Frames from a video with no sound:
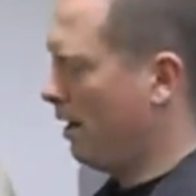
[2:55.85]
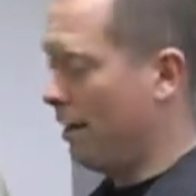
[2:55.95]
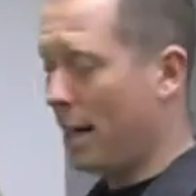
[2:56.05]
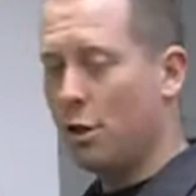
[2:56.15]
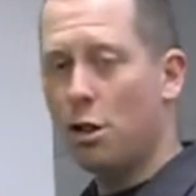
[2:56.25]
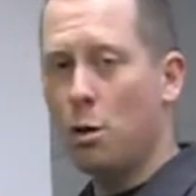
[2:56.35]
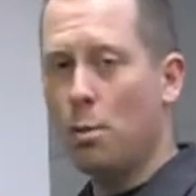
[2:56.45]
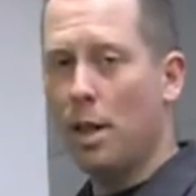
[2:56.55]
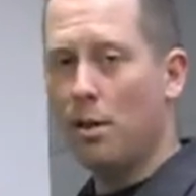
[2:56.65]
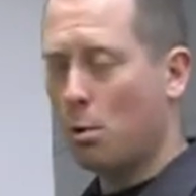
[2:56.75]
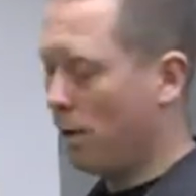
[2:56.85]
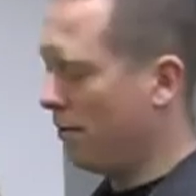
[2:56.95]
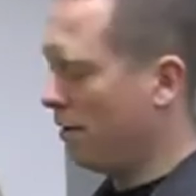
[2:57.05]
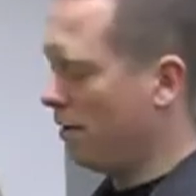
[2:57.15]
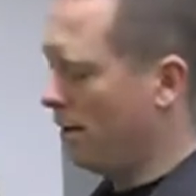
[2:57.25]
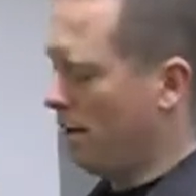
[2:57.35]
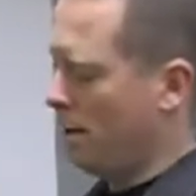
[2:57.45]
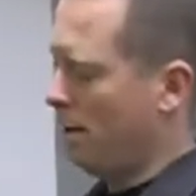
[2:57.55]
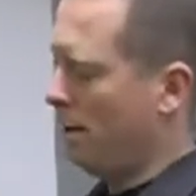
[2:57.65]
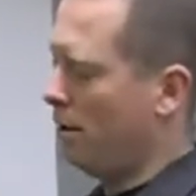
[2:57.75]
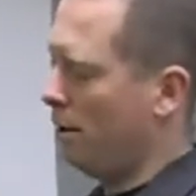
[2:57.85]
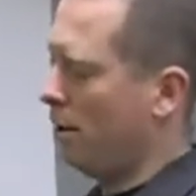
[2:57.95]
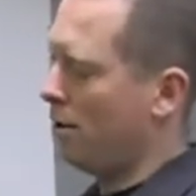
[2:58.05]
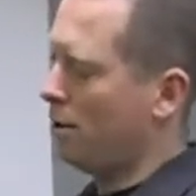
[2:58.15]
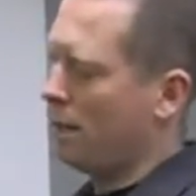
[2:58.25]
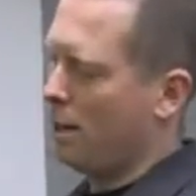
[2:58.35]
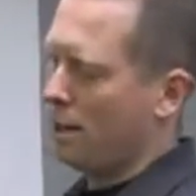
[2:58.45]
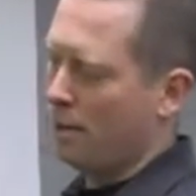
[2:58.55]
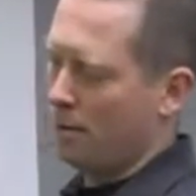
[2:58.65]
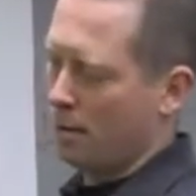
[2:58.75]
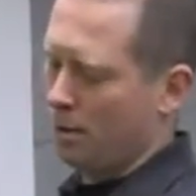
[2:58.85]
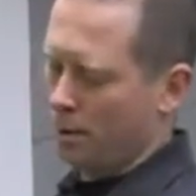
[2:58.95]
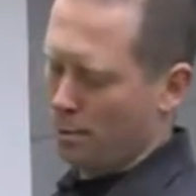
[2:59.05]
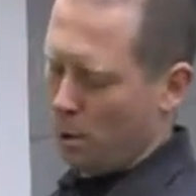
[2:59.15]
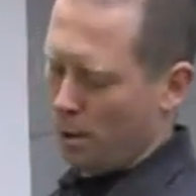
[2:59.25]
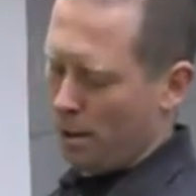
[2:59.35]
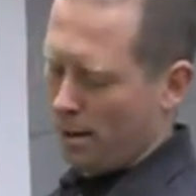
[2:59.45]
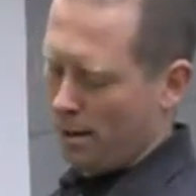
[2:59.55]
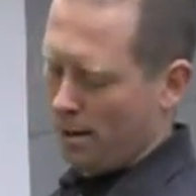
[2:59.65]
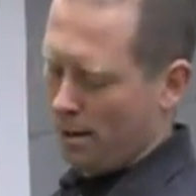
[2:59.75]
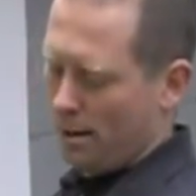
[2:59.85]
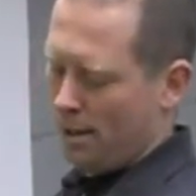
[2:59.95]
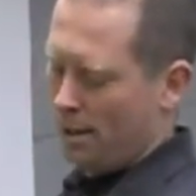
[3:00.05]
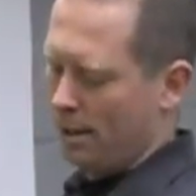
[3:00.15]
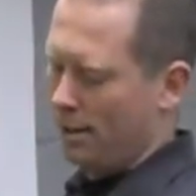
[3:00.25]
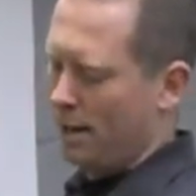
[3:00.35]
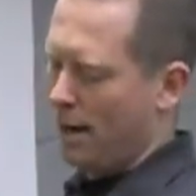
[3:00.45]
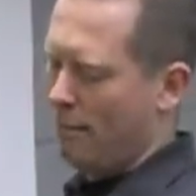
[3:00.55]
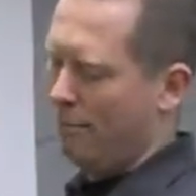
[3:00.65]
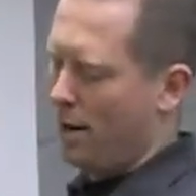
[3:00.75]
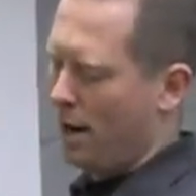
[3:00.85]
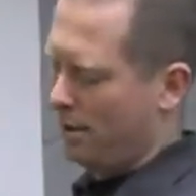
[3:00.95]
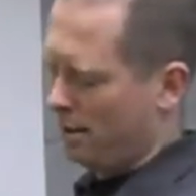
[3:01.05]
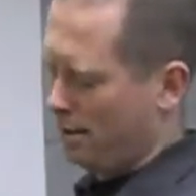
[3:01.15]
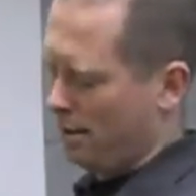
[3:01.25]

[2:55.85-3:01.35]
Nice 2-piece quiver on this on the bow here, and then up front.